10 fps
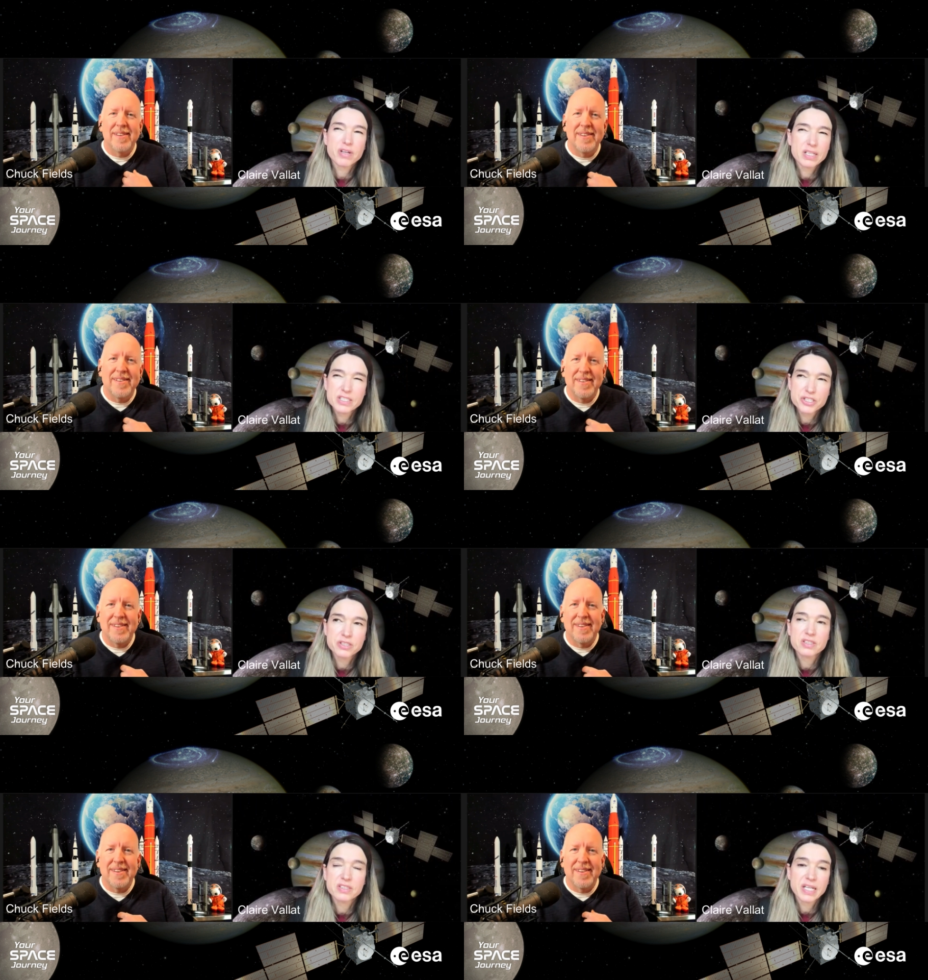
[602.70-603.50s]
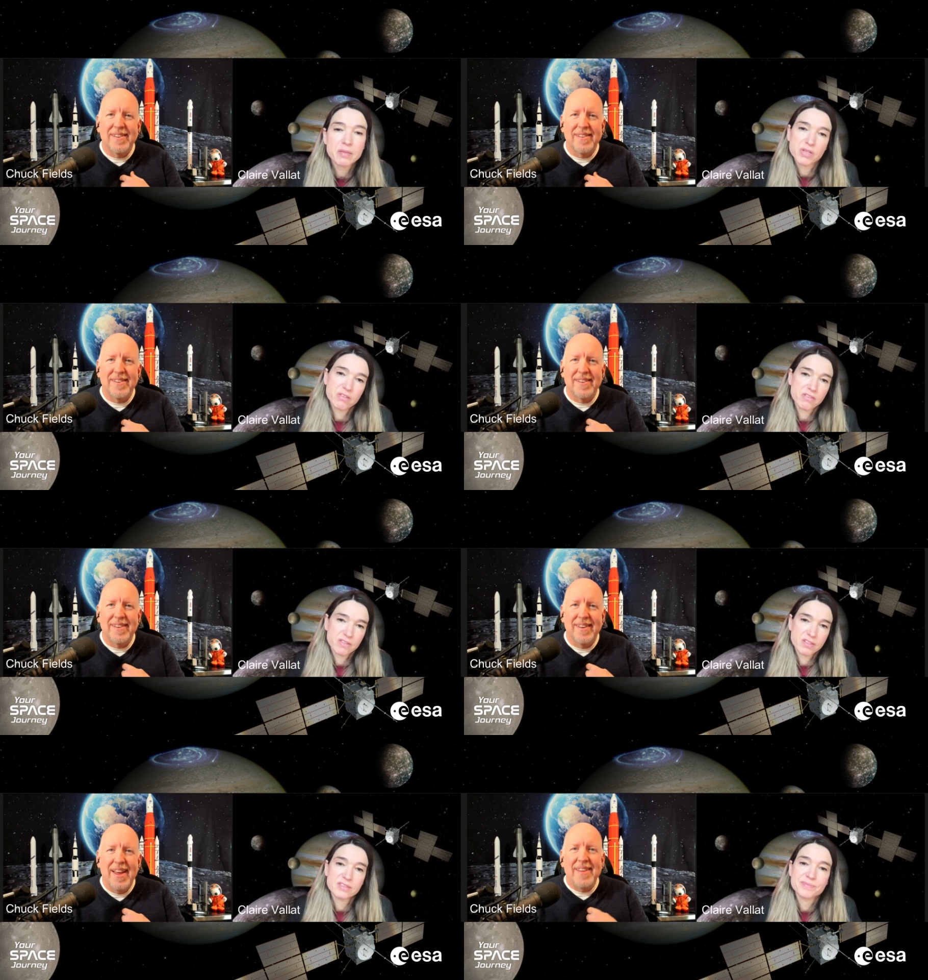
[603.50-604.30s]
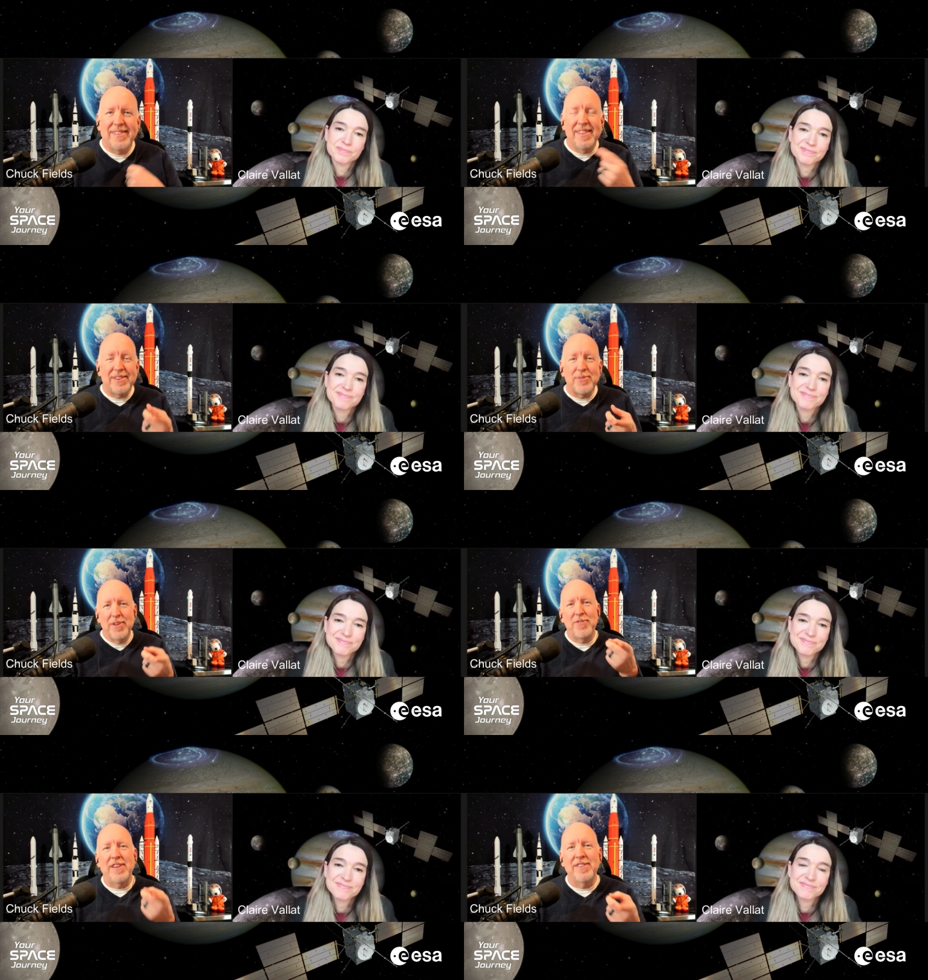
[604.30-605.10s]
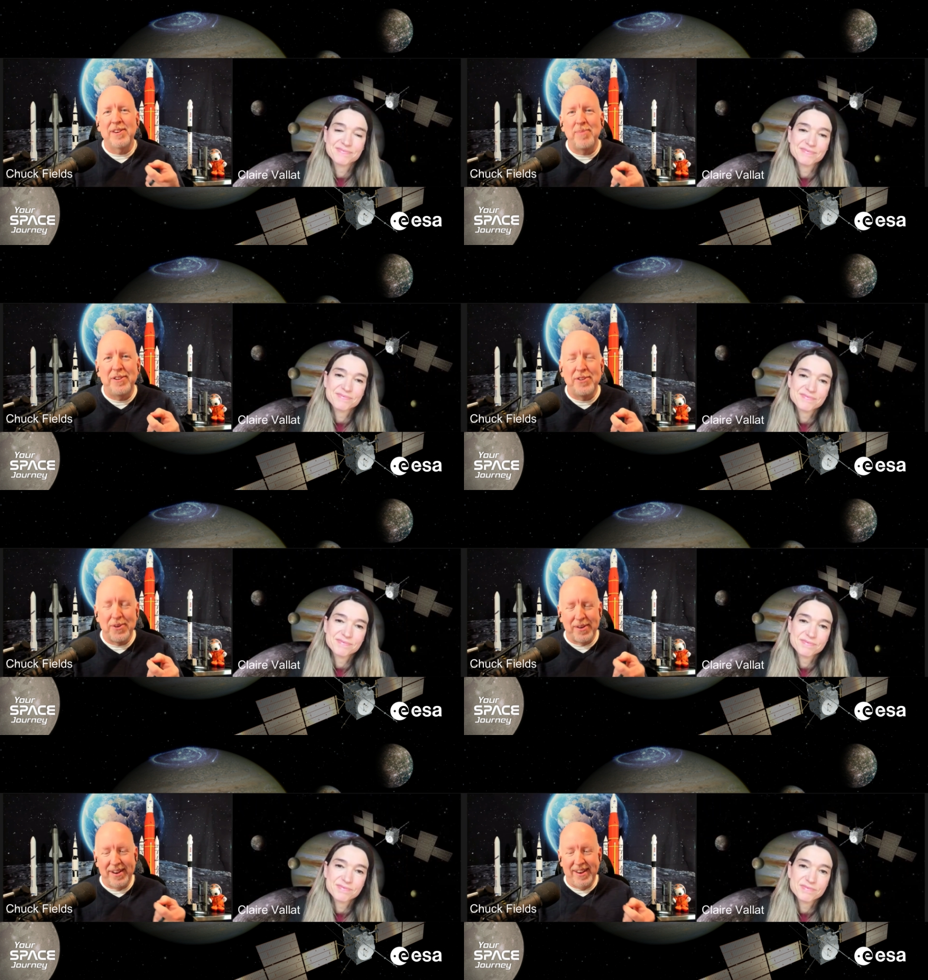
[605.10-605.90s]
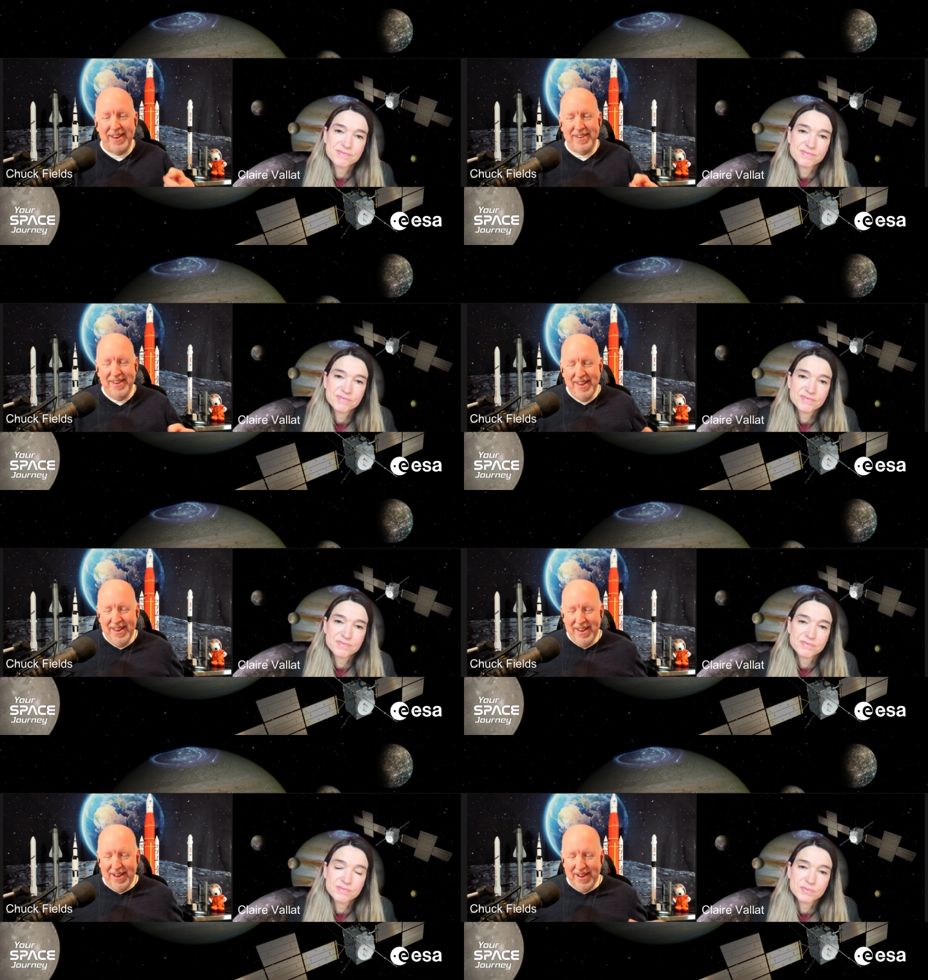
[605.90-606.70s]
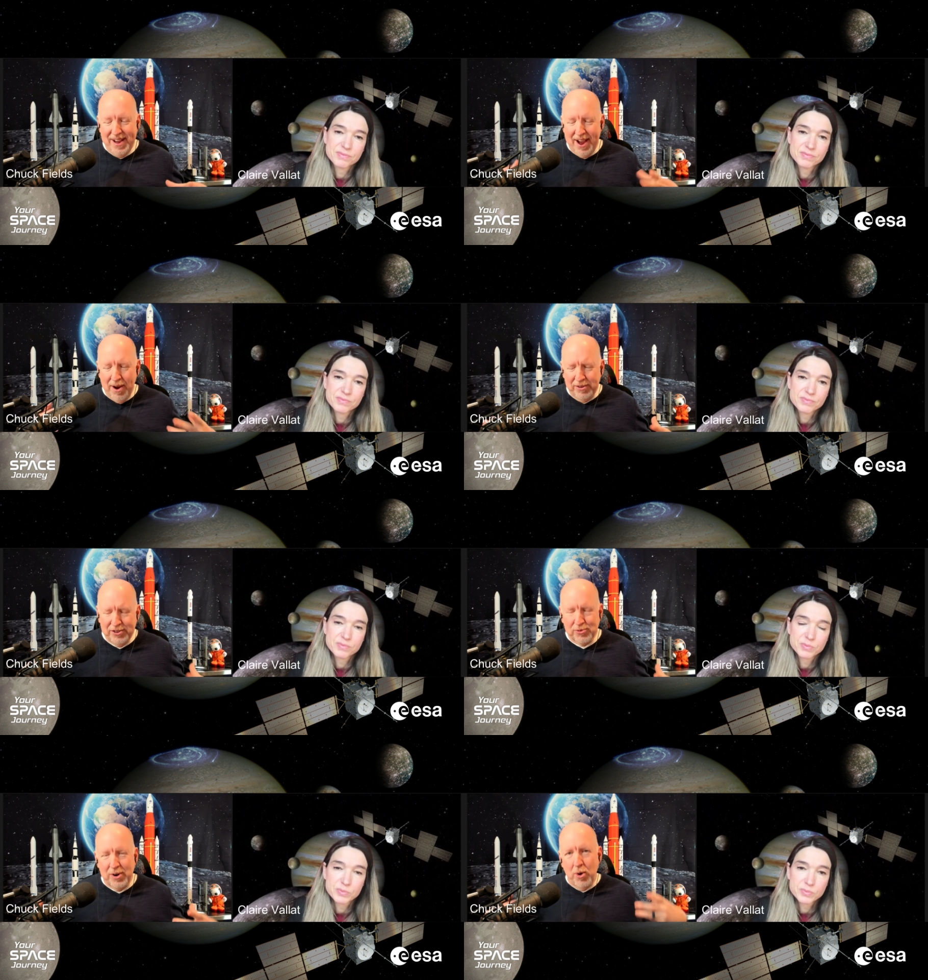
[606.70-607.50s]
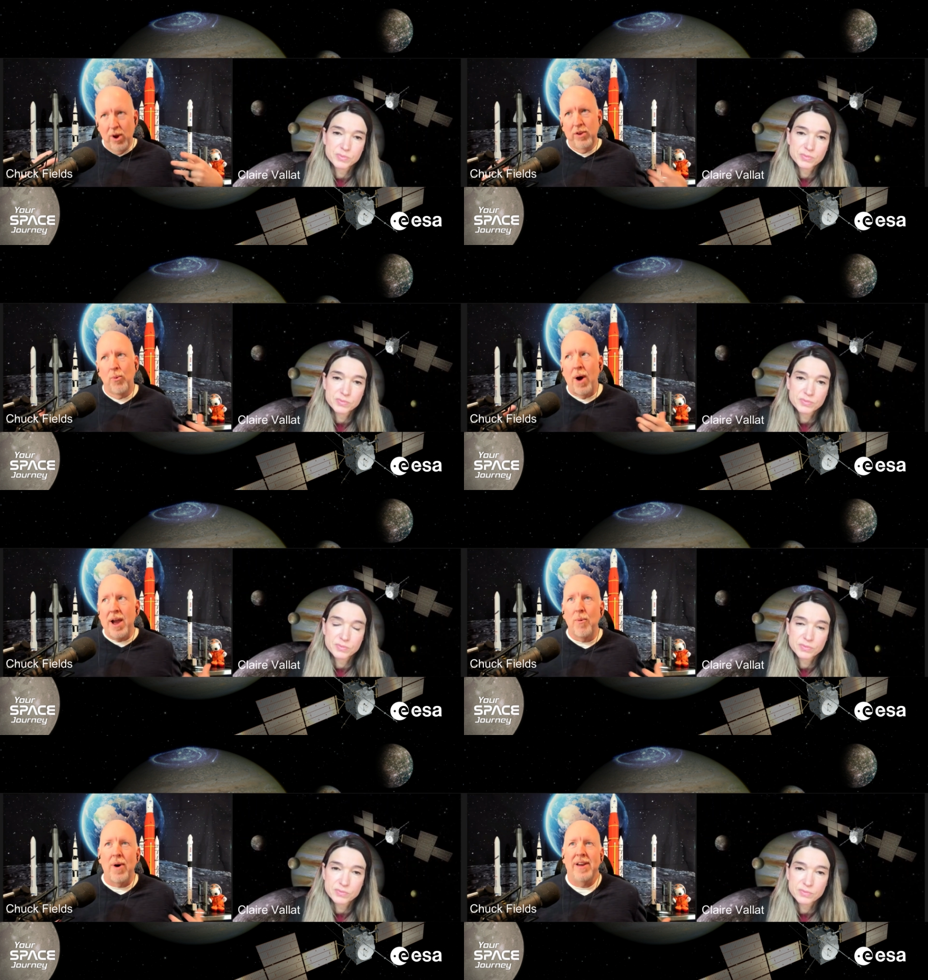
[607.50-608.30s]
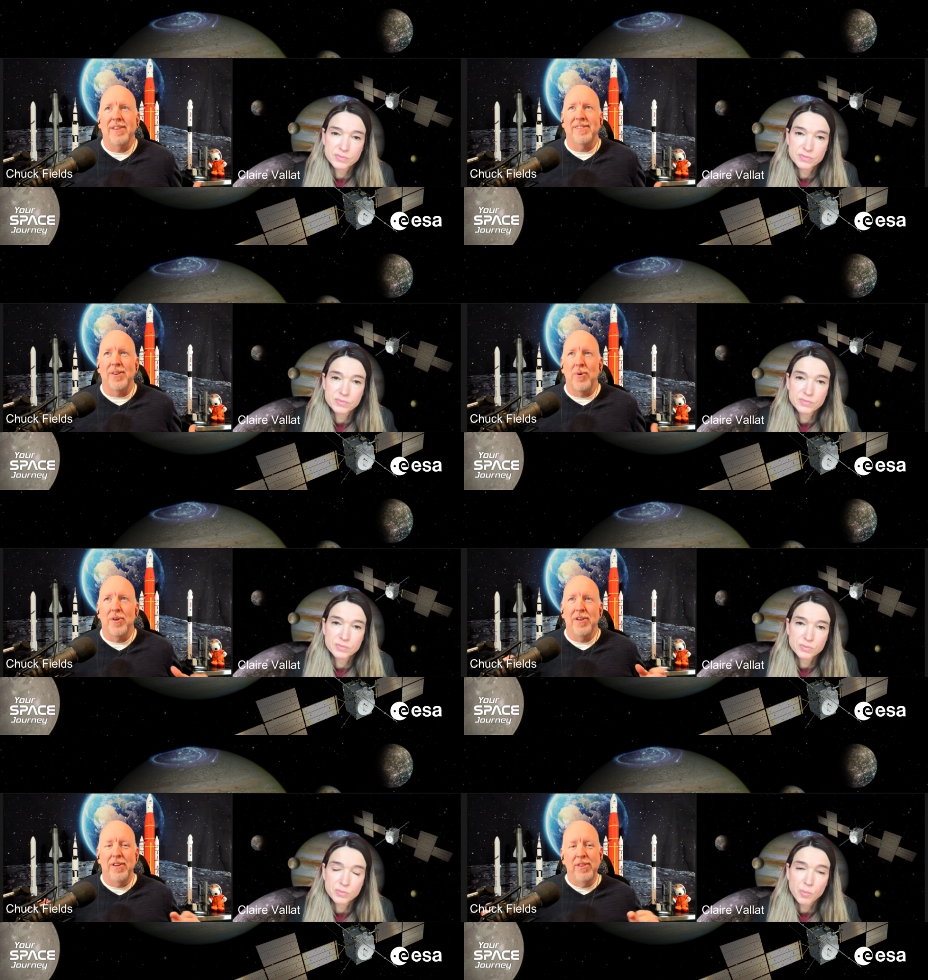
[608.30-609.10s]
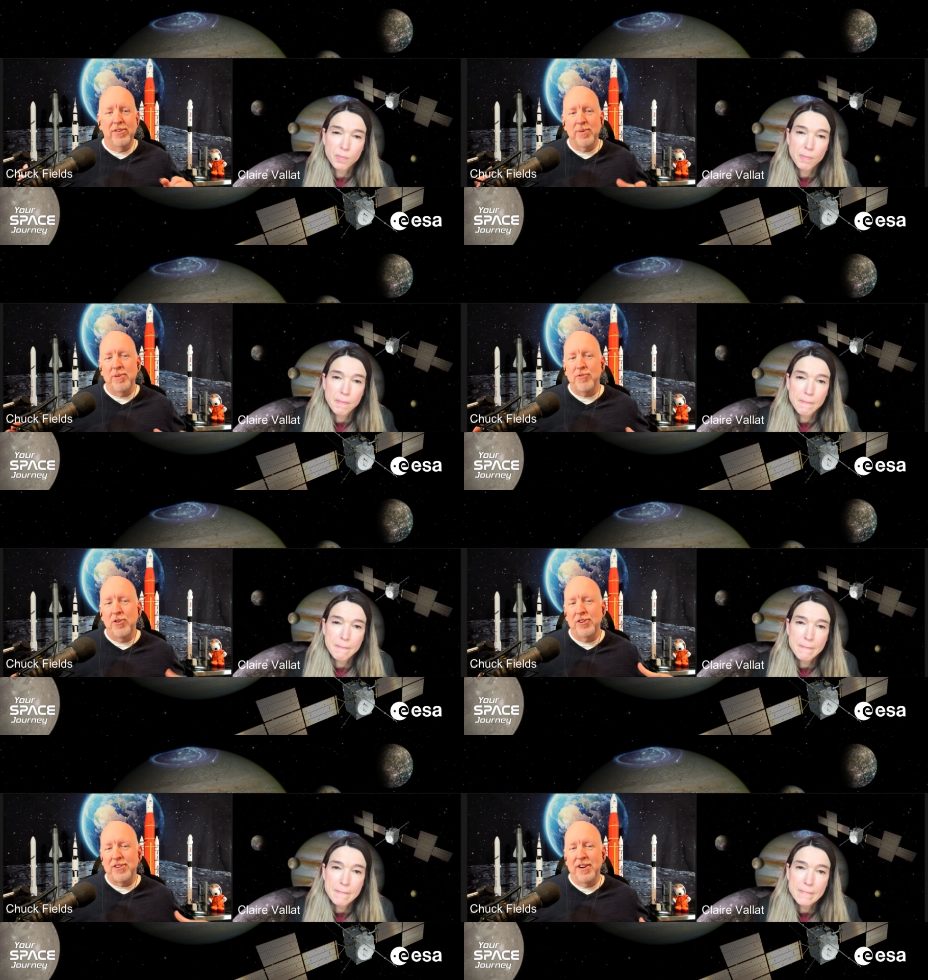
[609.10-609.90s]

Speaker 1: an additional 9 months.
Speaker 2: See, that's what fascinates me too. And I was just wondering, you know, why is there so much focus on